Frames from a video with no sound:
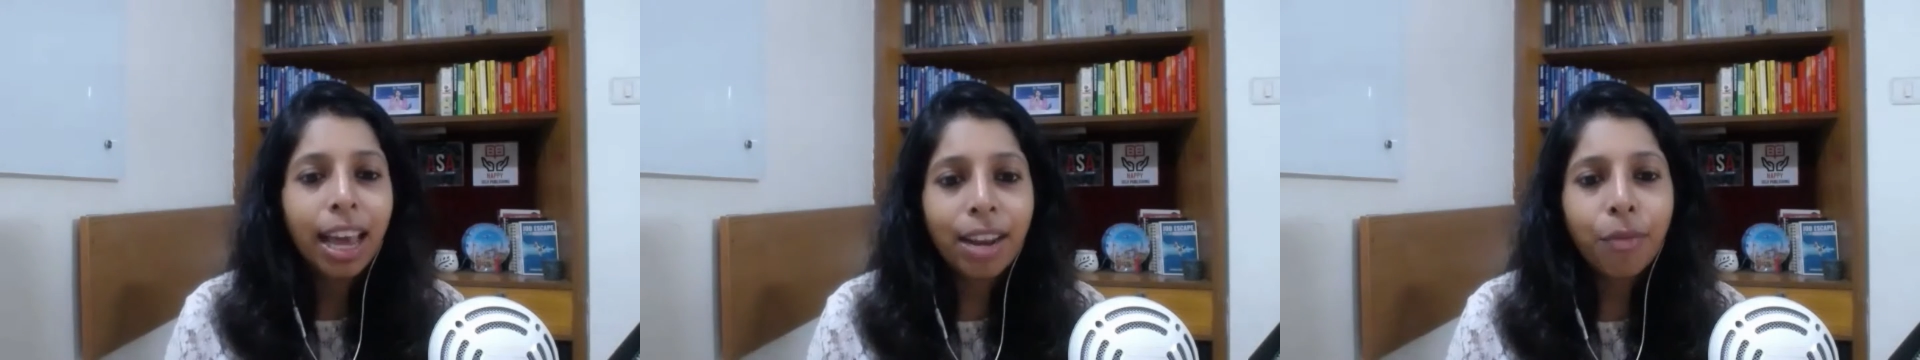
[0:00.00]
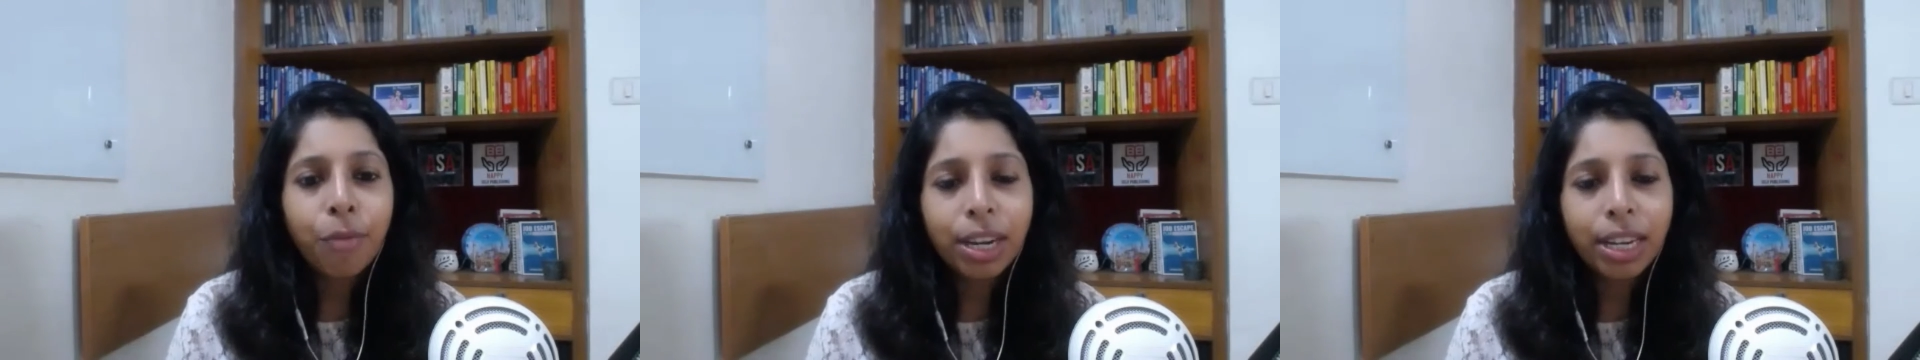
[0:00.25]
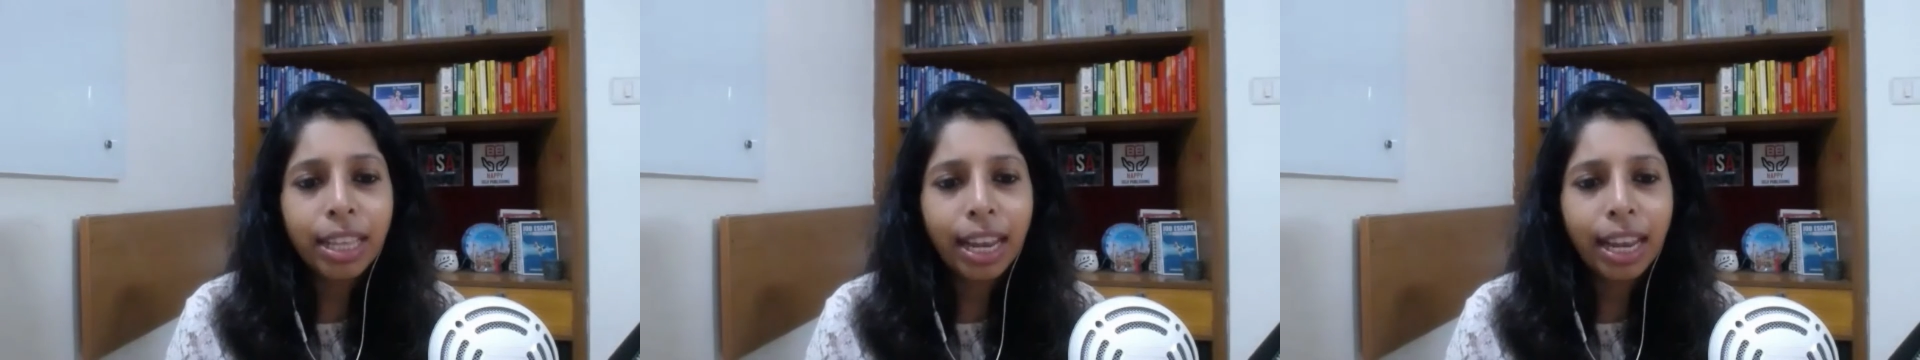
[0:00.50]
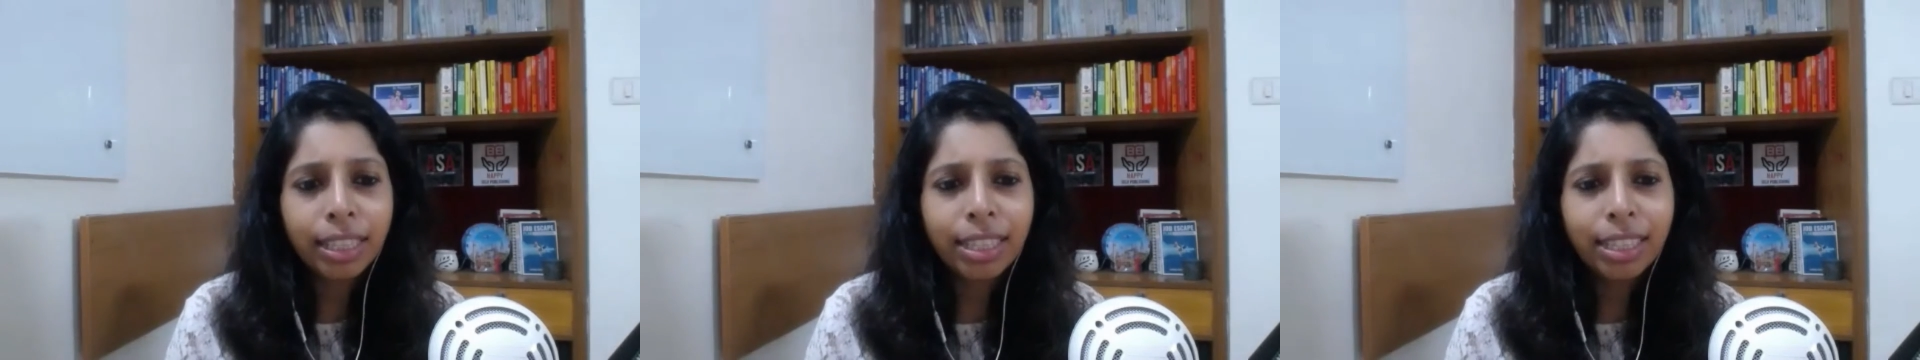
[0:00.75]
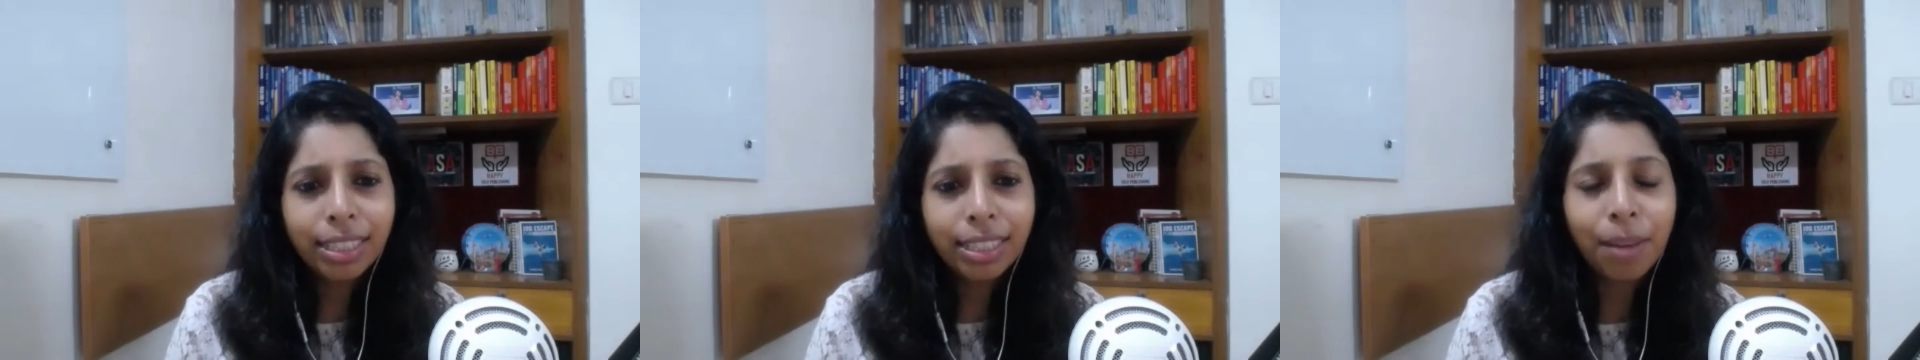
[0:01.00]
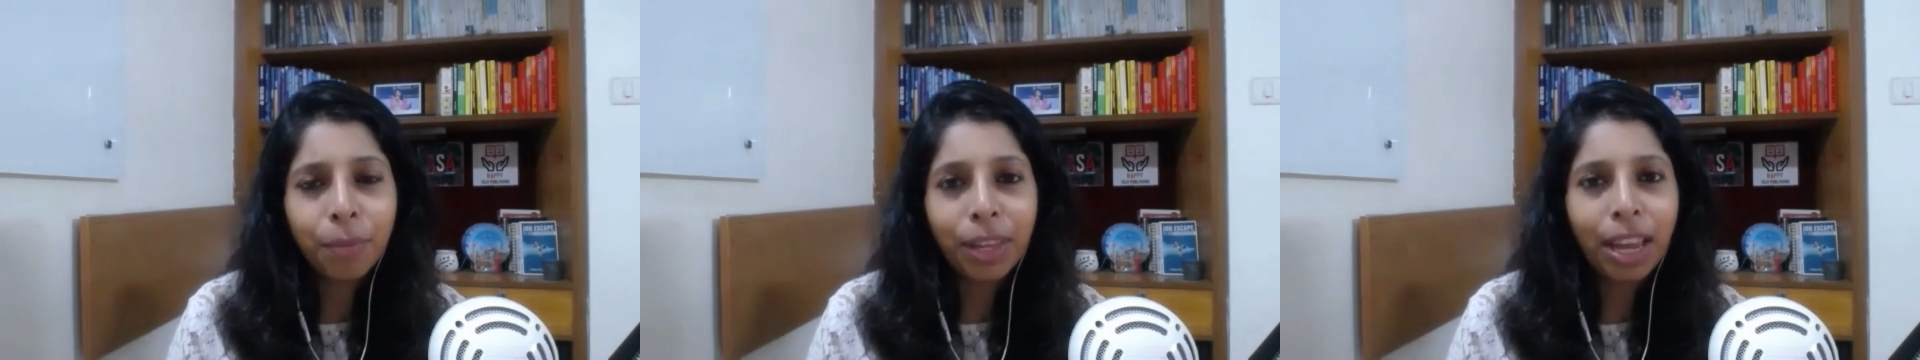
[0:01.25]
And I felt that this is
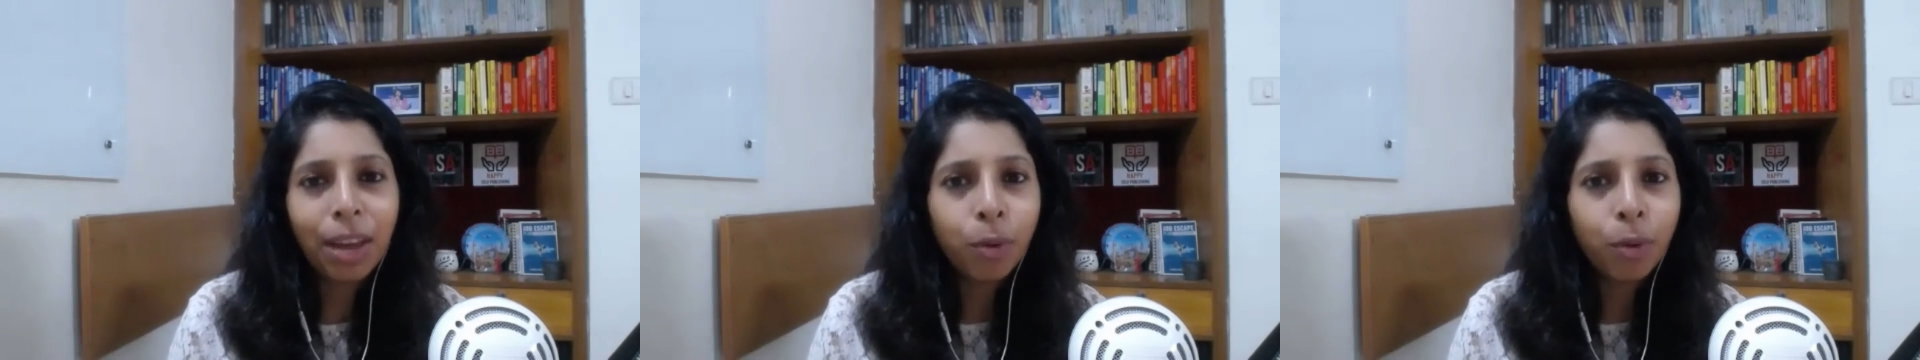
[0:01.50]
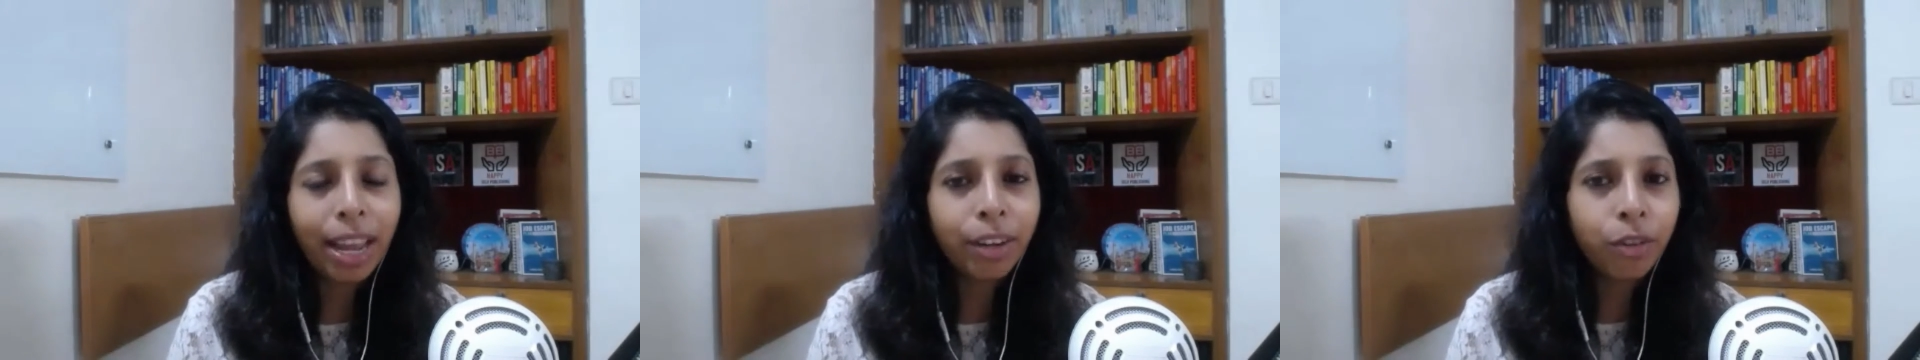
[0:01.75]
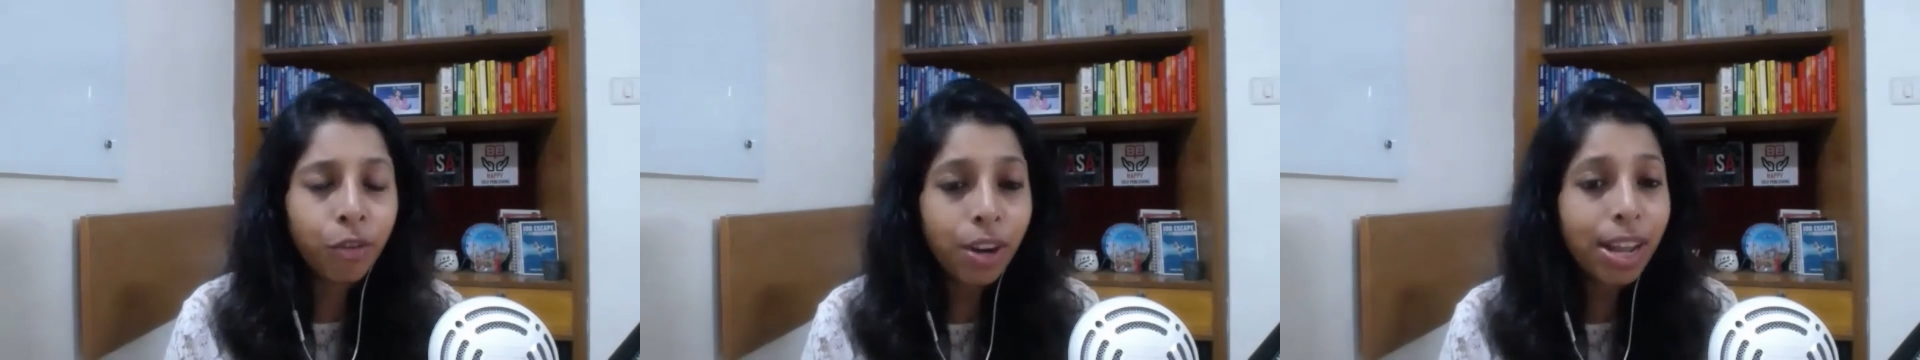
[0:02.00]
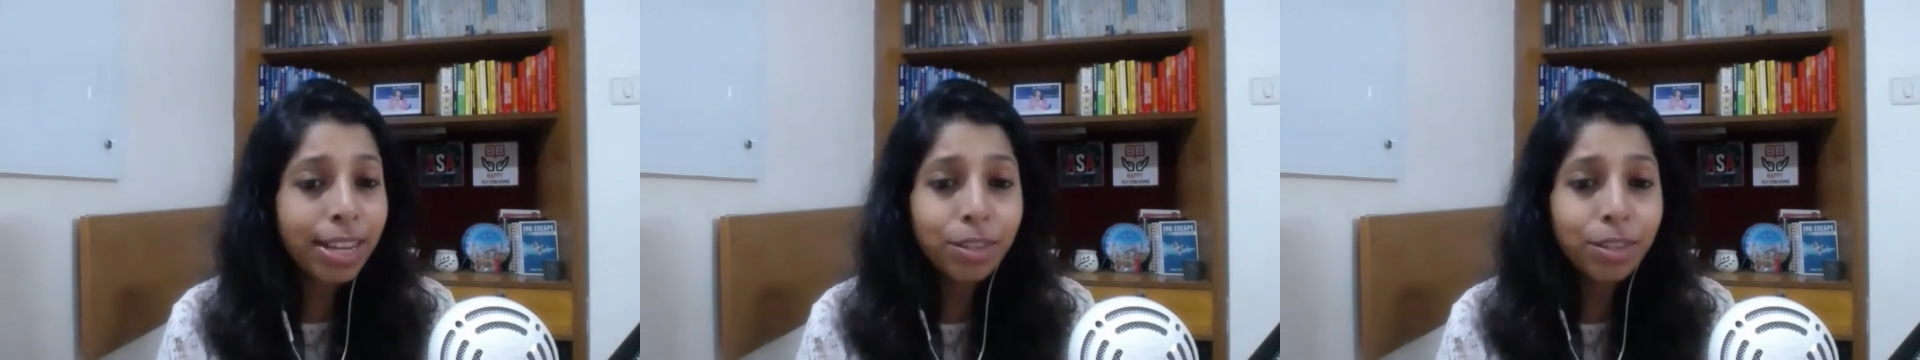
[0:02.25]
something I would like to try.